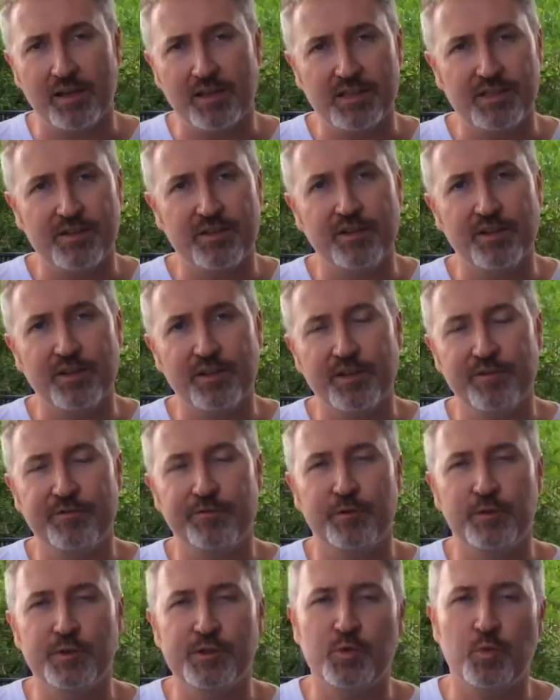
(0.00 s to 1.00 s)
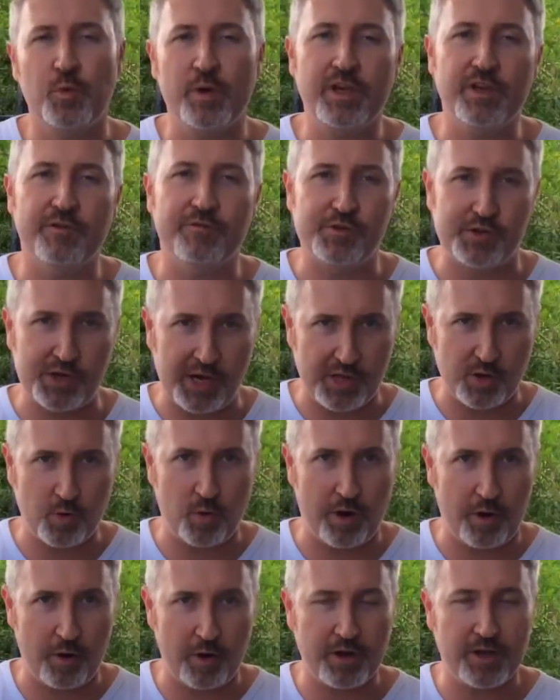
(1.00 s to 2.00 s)
it's the first week of
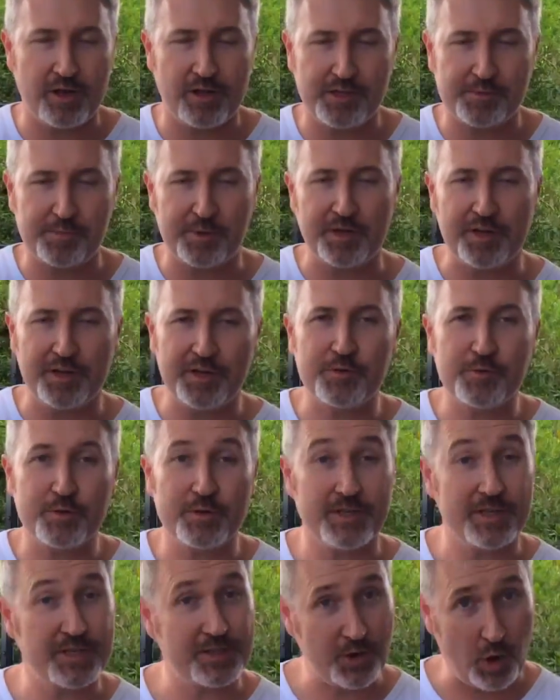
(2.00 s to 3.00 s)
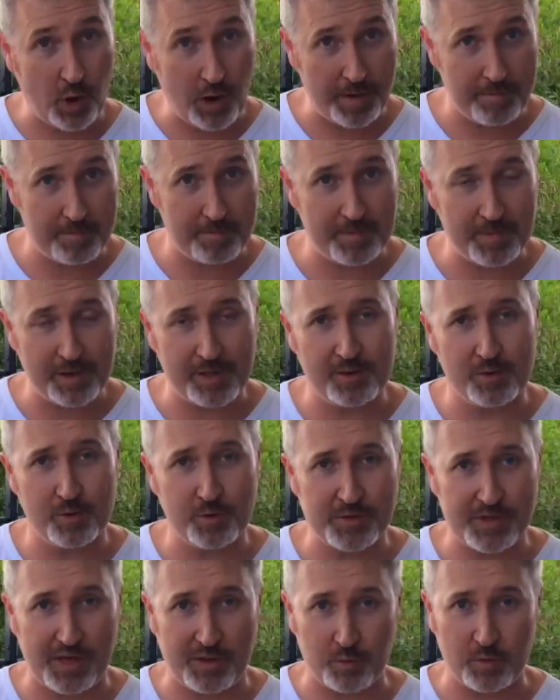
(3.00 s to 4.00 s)
January. And it's been an interesting time in
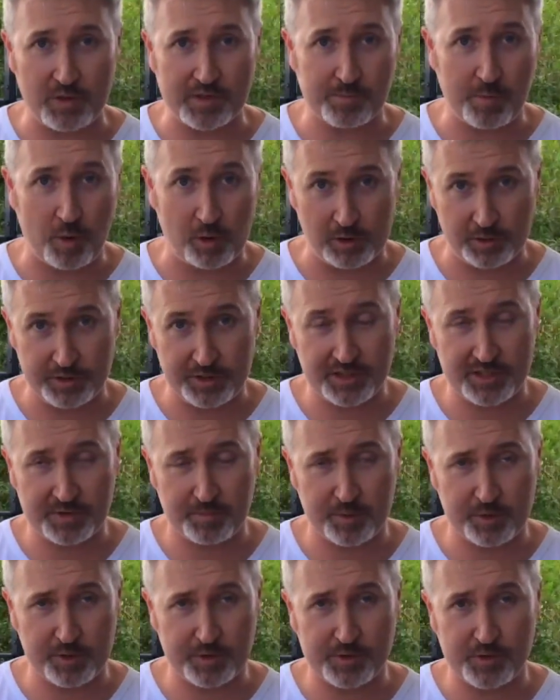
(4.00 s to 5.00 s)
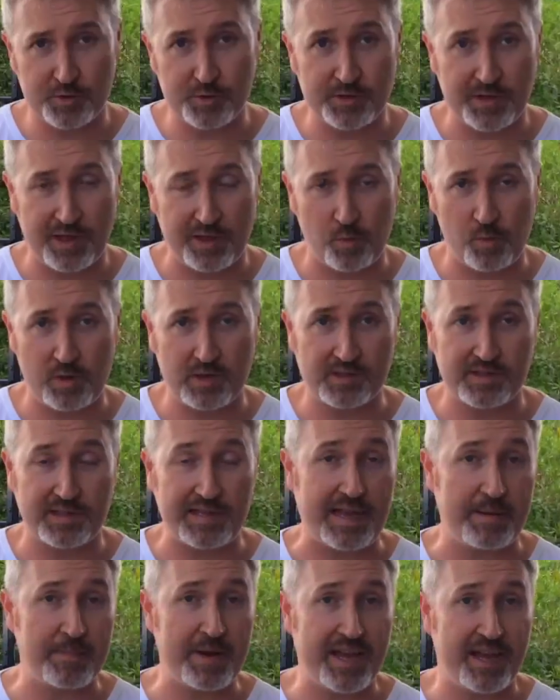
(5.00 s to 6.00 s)
New South Wales politics because New South Wales
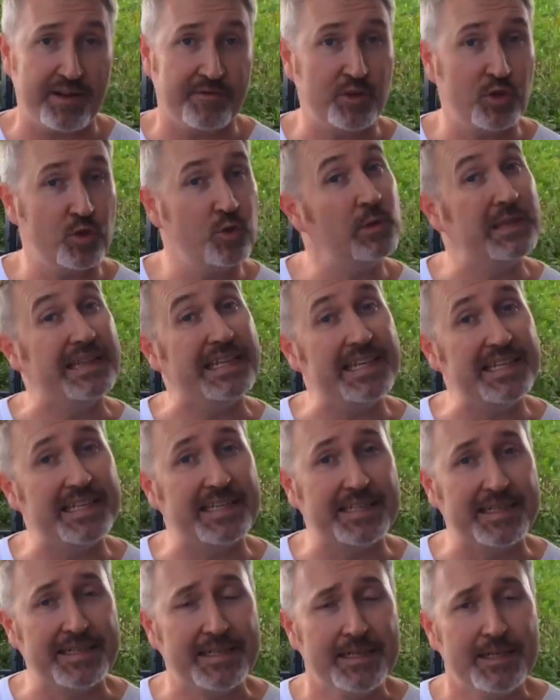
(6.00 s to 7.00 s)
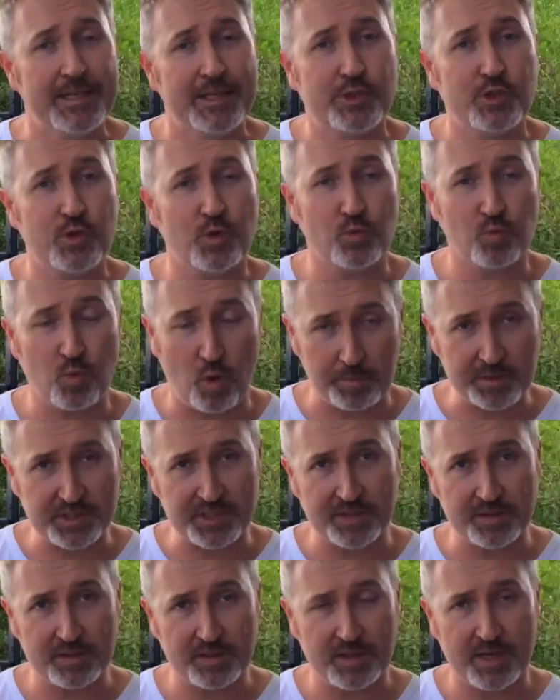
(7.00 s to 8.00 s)
Labor have a new leader. John
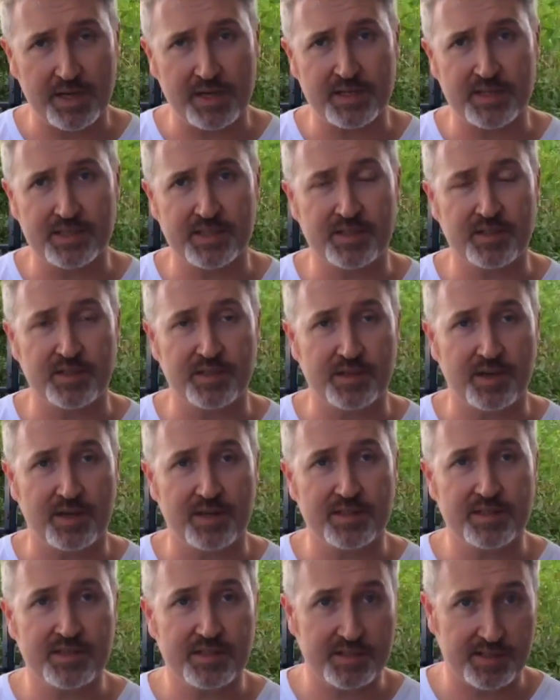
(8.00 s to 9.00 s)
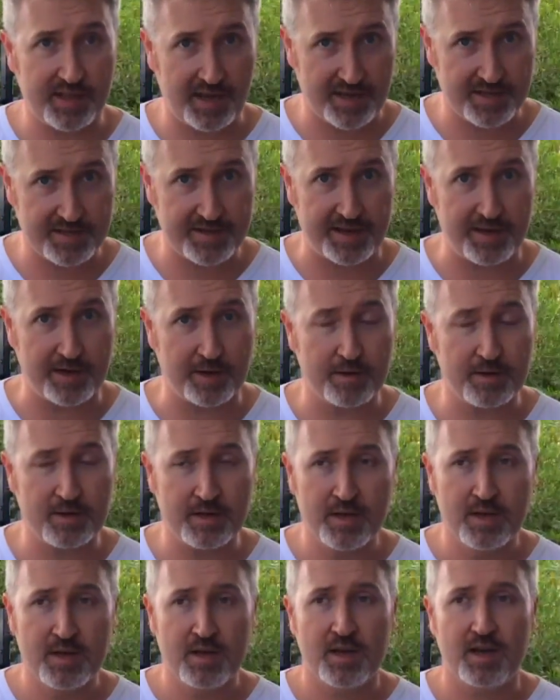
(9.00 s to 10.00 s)
Robertson has decided to stand down.
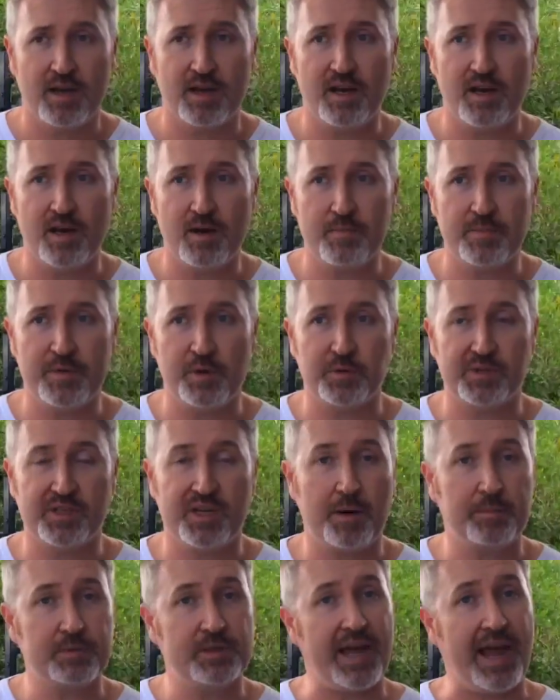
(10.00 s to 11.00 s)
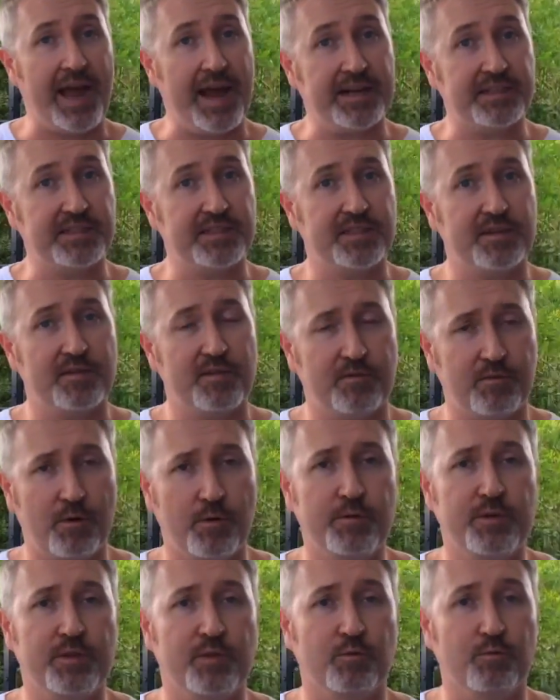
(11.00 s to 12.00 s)
There was a couple of hats
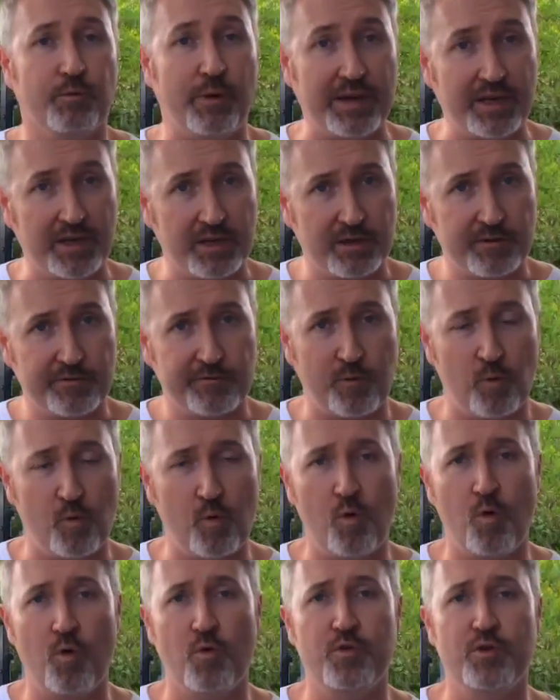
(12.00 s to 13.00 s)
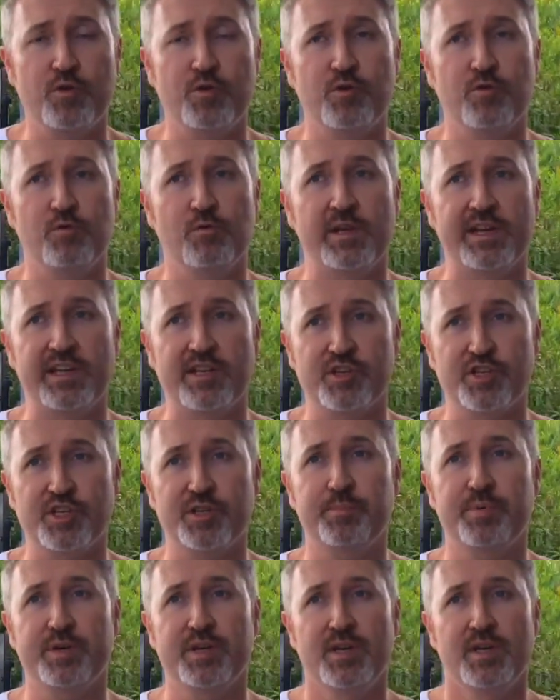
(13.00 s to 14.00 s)
thrown in the ring for the new
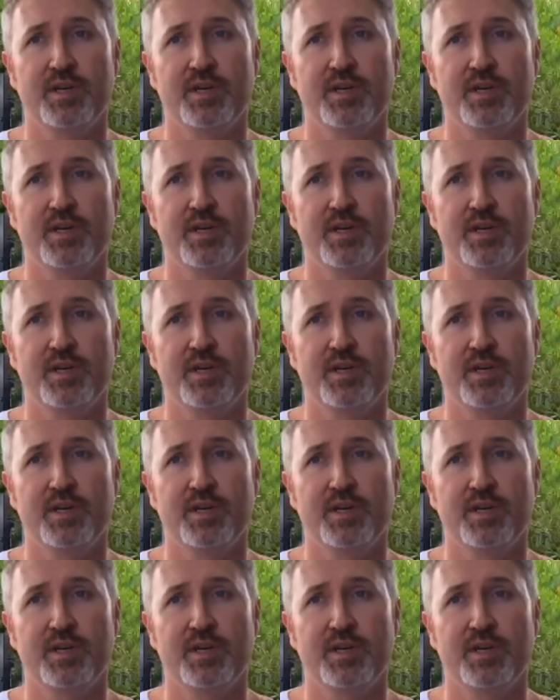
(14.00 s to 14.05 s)
leadership,